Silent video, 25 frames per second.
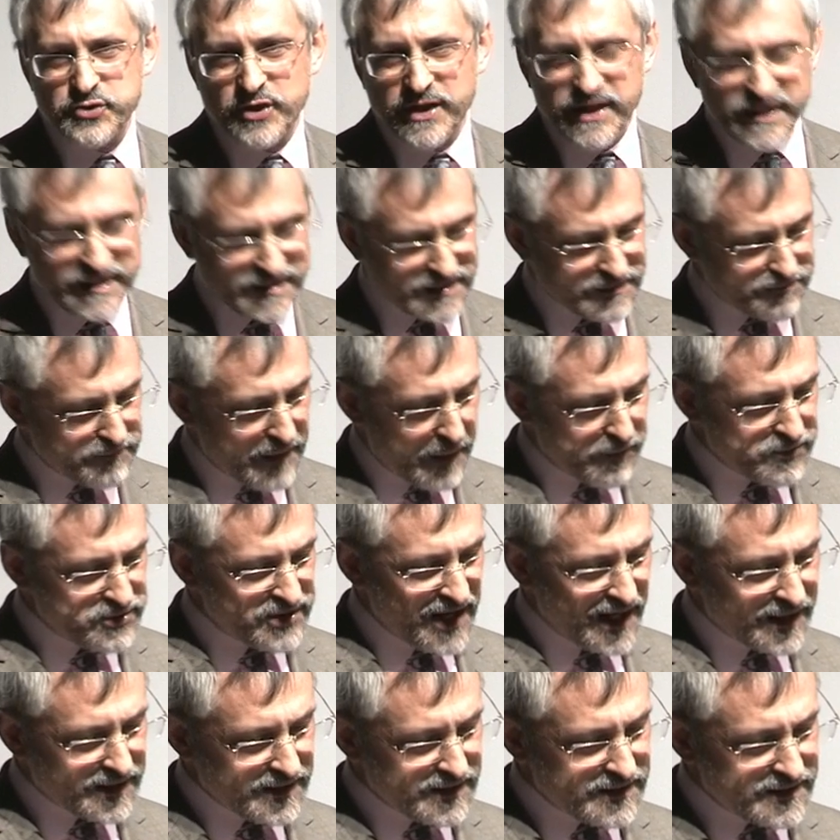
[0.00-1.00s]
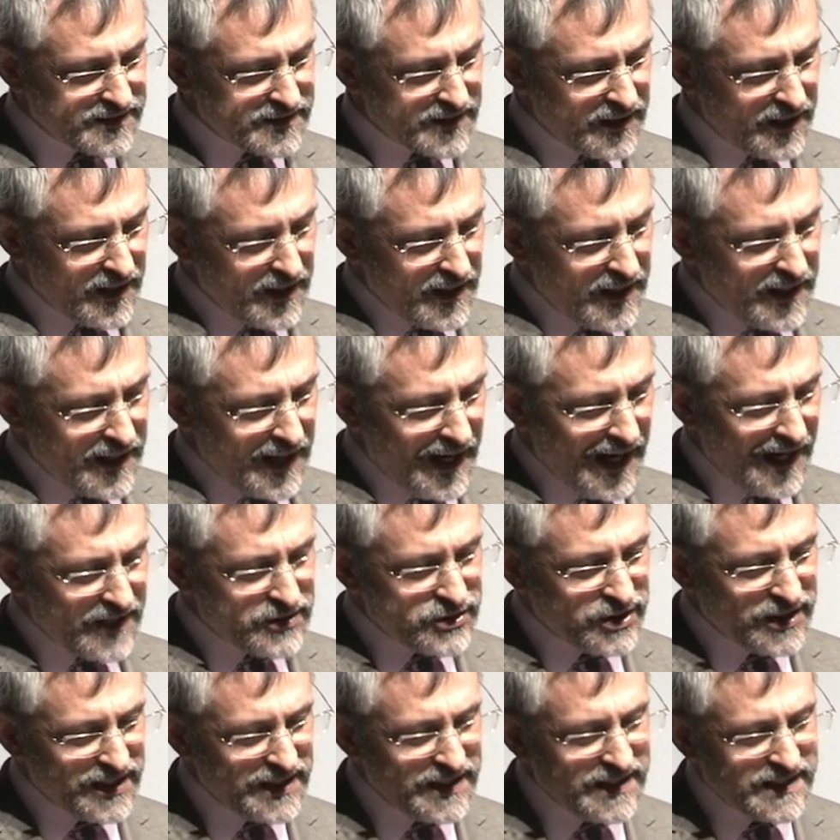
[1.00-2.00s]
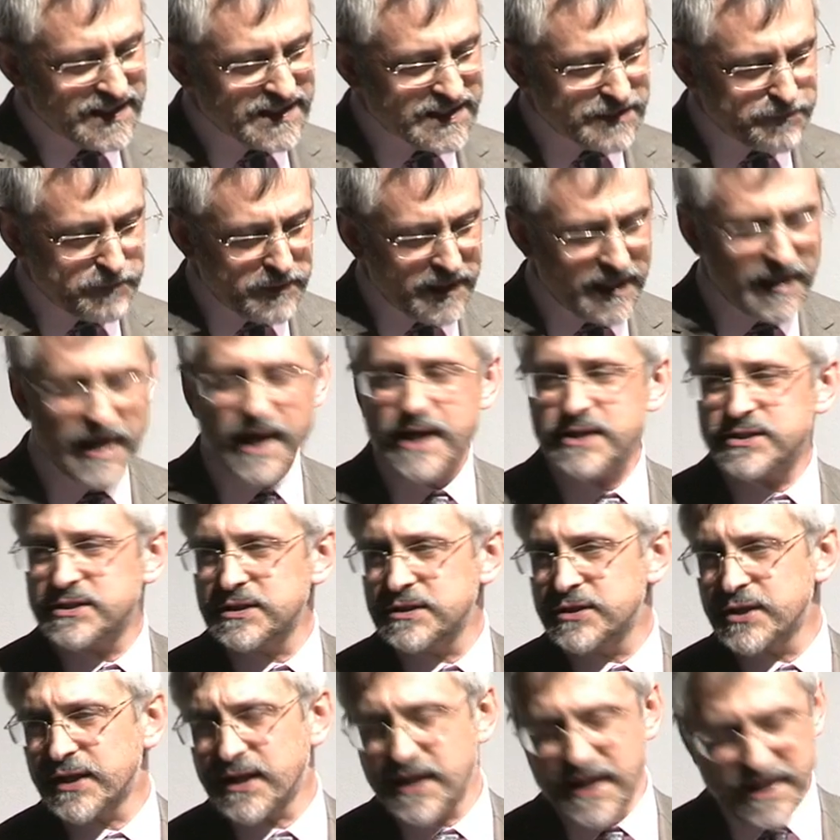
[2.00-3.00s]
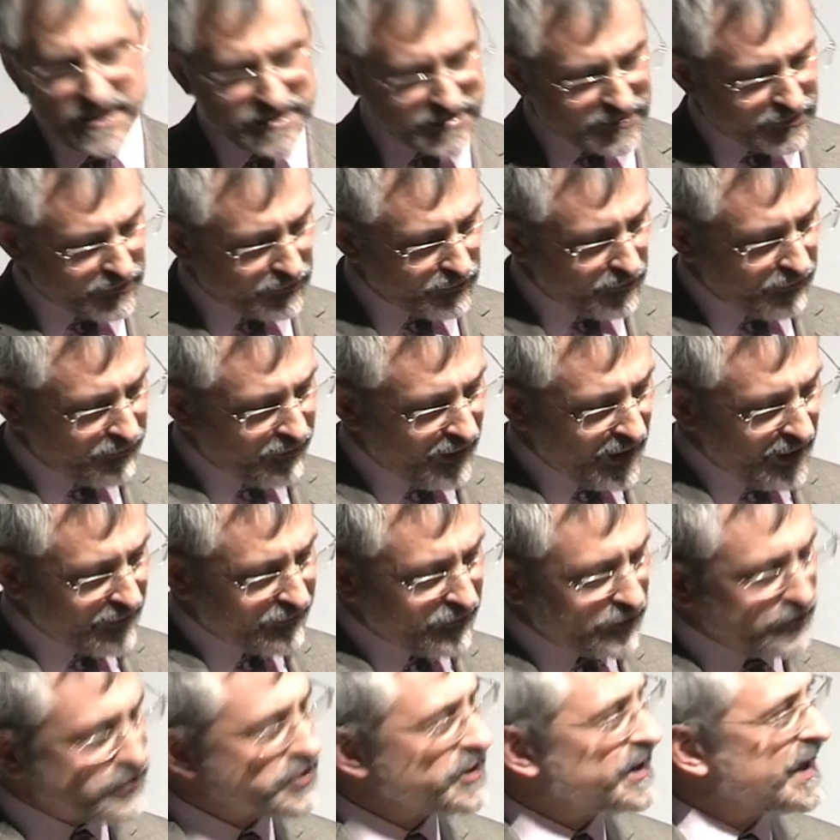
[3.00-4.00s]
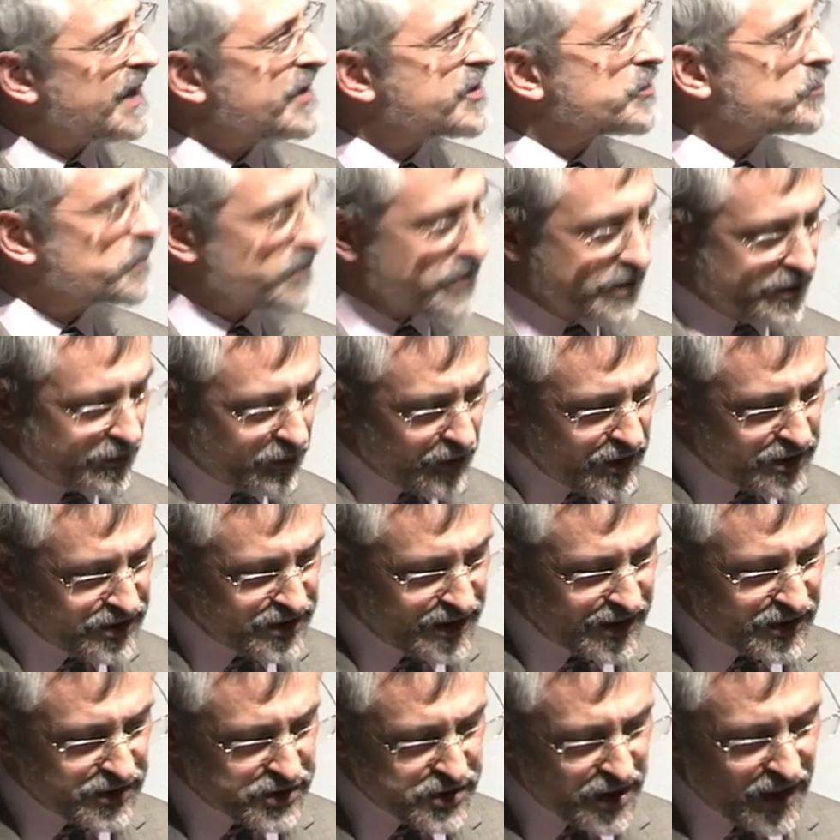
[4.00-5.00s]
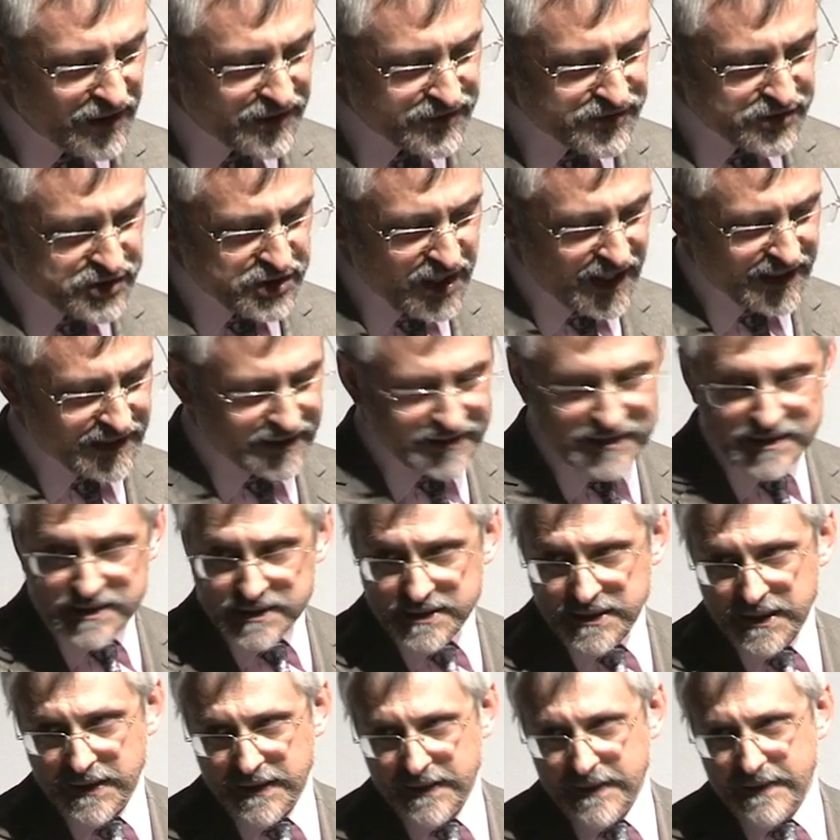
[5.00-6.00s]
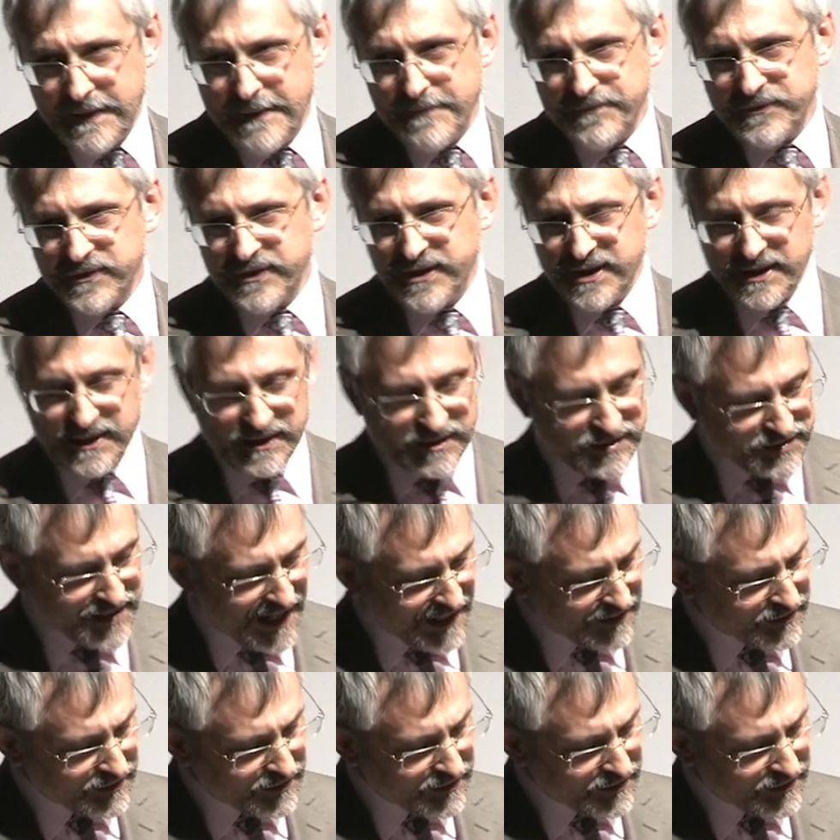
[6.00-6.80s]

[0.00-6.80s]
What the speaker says: Andreas Papadakis, and he spearheaded the classical revival together with the critic Charles Jenks. The